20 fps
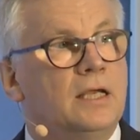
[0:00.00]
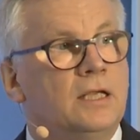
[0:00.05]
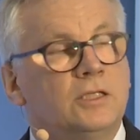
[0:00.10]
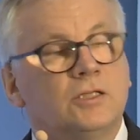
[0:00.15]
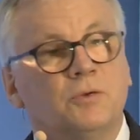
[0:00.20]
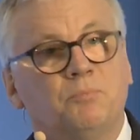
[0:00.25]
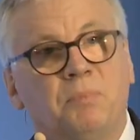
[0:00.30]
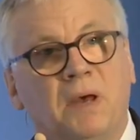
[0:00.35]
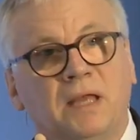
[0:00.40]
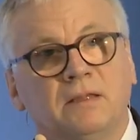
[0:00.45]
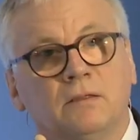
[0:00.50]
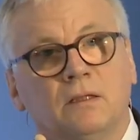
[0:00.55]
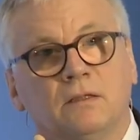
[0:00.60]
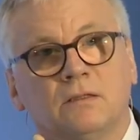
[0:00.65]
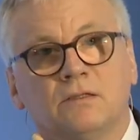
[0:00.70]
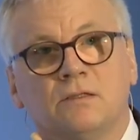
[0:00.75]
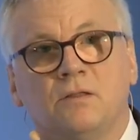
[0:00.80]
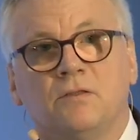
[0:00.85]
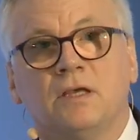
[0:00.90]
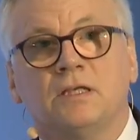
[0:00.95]

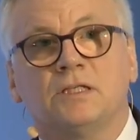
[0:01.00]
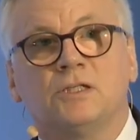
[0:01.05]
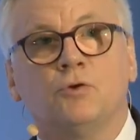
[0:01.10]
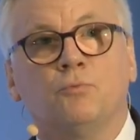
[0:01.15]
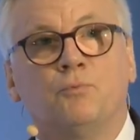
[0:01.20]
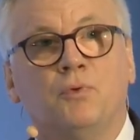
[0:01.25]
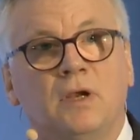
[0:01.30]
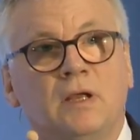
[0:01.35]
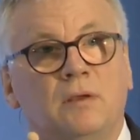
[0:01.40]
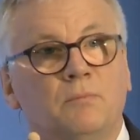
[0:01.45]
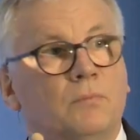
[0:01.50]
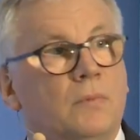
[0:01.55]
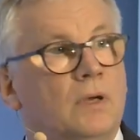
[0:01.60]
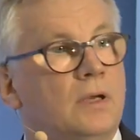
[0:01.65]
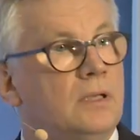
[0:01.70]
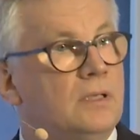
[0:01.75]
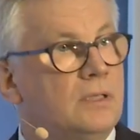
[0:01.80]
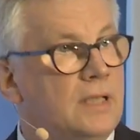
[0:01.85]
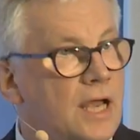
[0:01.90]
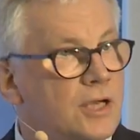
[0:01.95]
independent the supreme
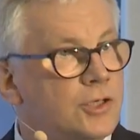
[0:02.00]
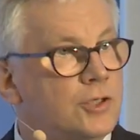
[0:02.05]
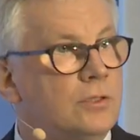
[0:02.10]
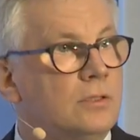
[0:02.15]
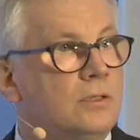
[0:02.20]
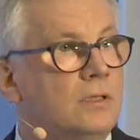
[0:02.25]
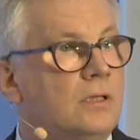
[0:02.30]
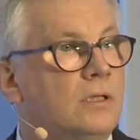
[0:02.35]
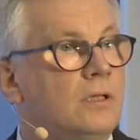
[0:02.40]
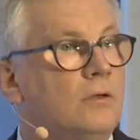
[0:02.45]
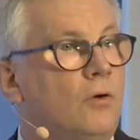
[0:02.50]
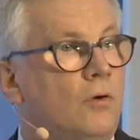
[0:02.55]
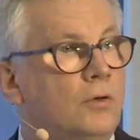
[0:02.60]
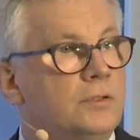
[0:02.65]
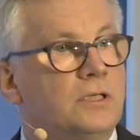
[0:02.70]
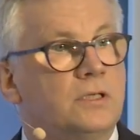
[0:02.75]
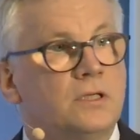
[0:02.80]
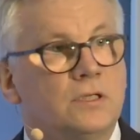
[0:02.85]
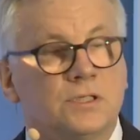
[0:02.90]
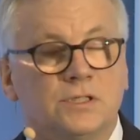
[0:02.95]
national
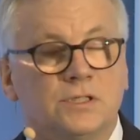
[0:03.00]
audit